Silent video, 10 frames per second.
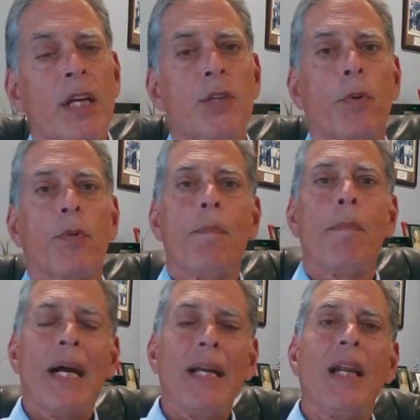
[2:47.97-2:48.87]
is where we
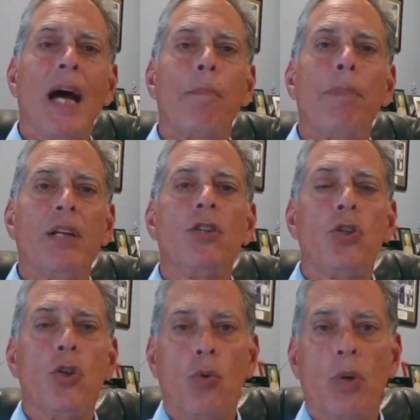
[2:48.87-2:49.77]
might not be
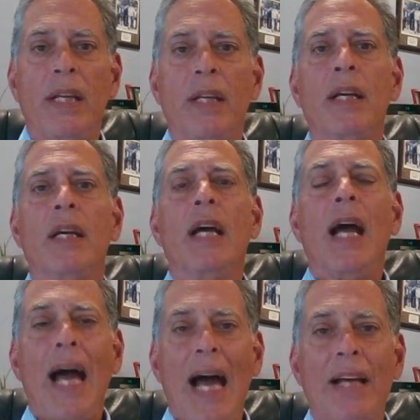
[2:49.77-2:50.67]
doing
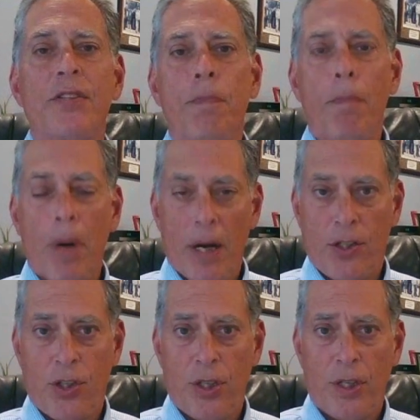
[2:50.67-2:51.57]
as
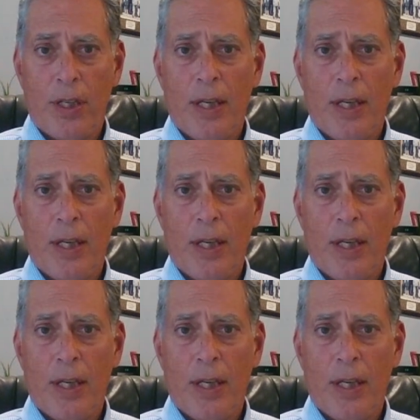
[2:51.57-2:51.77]
much.